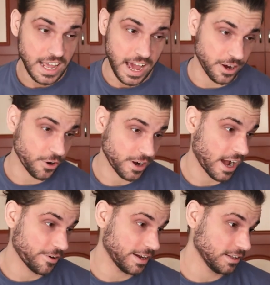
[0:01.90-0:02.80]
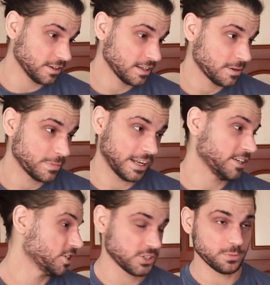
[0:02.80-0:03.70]
I don't know how I look, but I
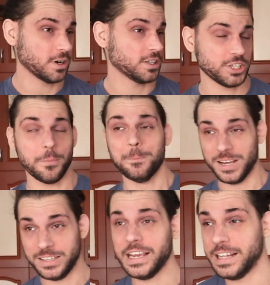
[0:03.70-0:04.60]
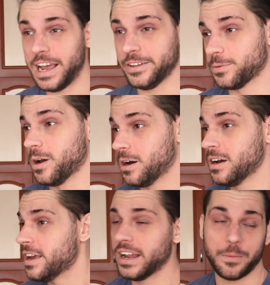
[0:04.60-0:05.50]
just watched Monday Night Raw
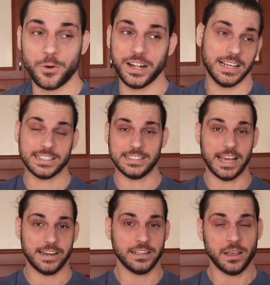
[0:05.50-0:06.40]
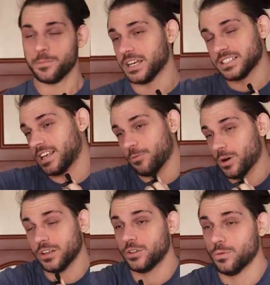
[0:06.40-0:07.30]
and I'm really excited because I
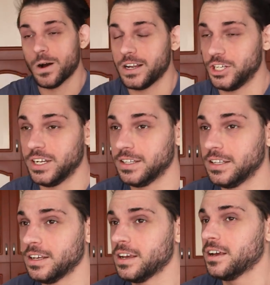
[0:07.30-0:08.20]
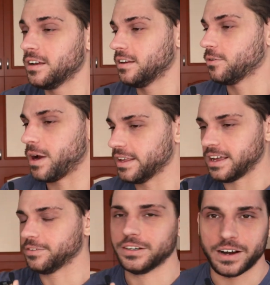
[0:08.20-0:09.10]
wanted to watch it right
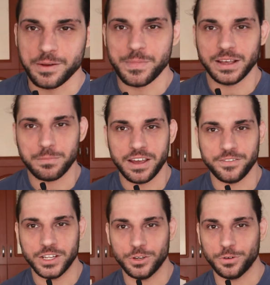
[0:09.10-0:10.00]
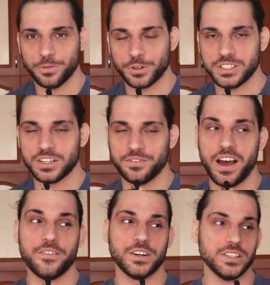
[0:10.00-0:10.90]
after I made my video for
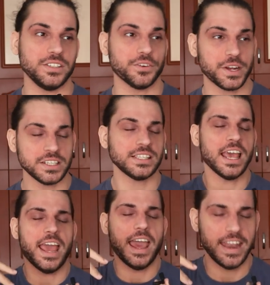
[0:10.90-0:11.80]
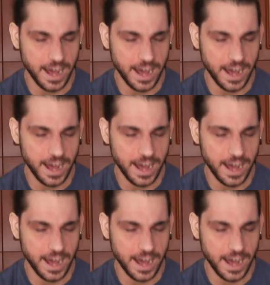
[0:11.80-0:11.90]
Survivor Series, and